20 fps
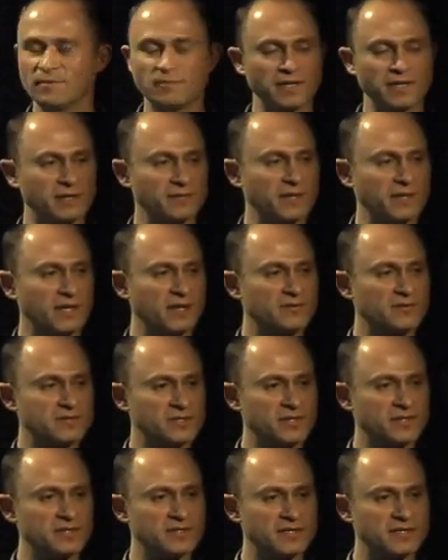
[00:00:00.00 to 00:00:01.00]
we can't
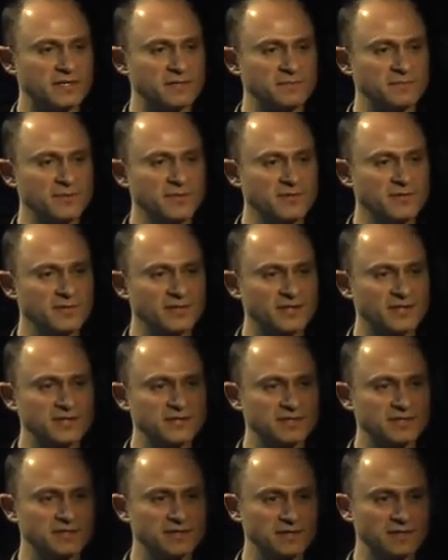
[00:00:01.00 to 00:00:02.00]
do this anymore
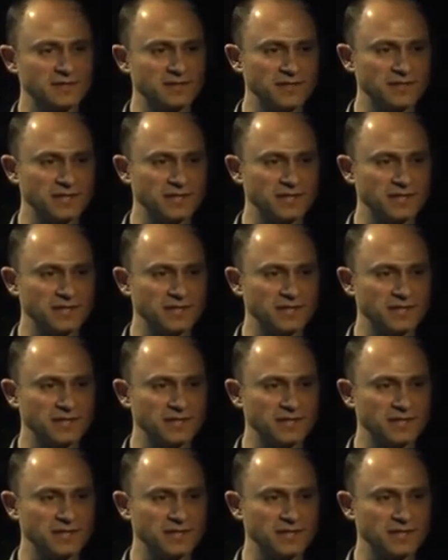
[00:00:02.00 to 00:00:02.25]
because,